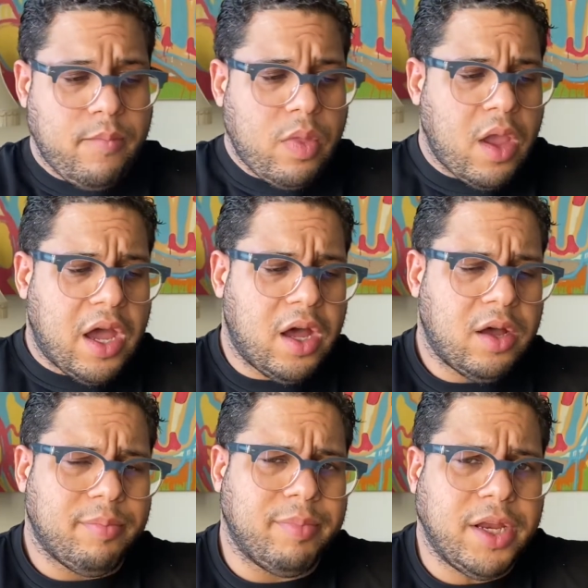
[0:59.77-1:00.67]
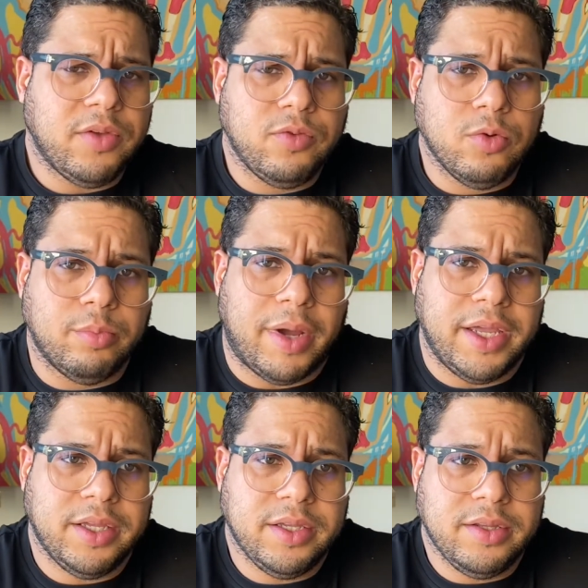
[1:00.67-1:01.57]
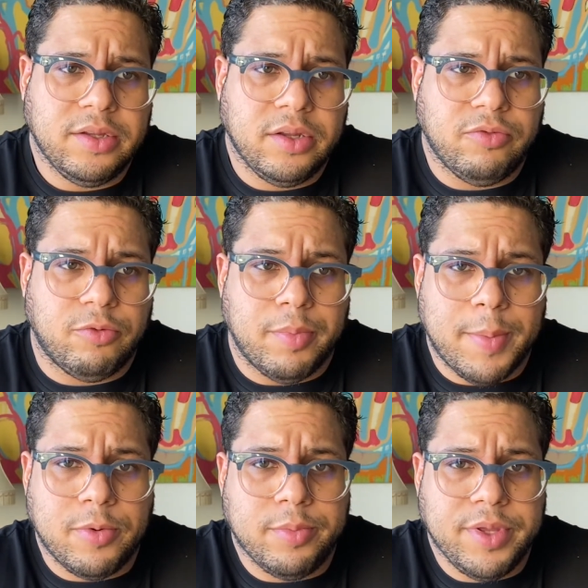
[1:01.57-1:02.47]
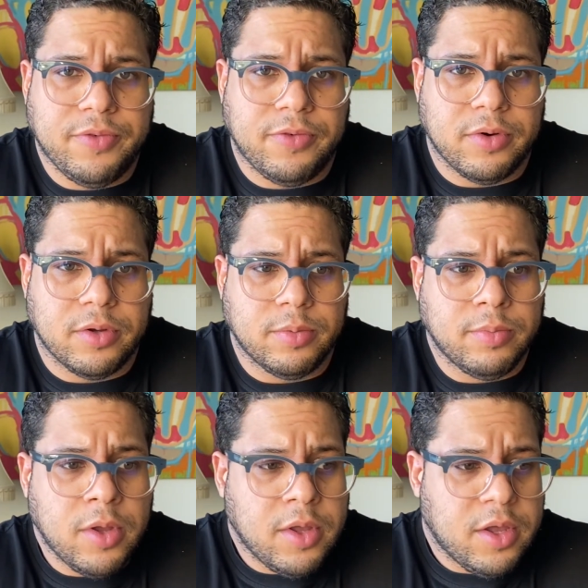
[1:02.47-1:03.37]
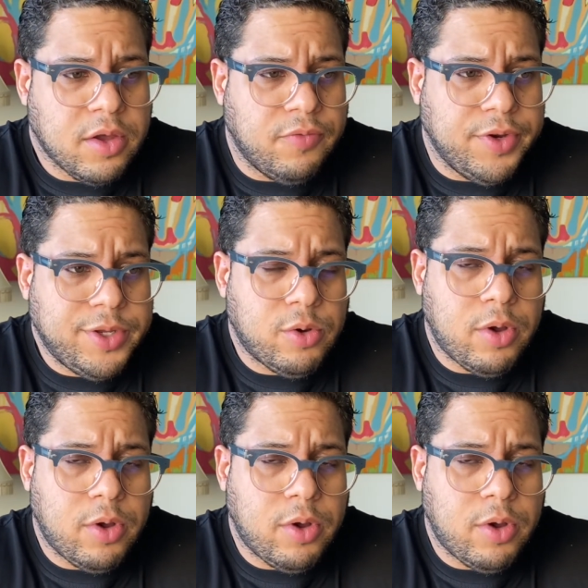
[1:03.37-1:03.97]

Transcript: Many of you might remember me from a video I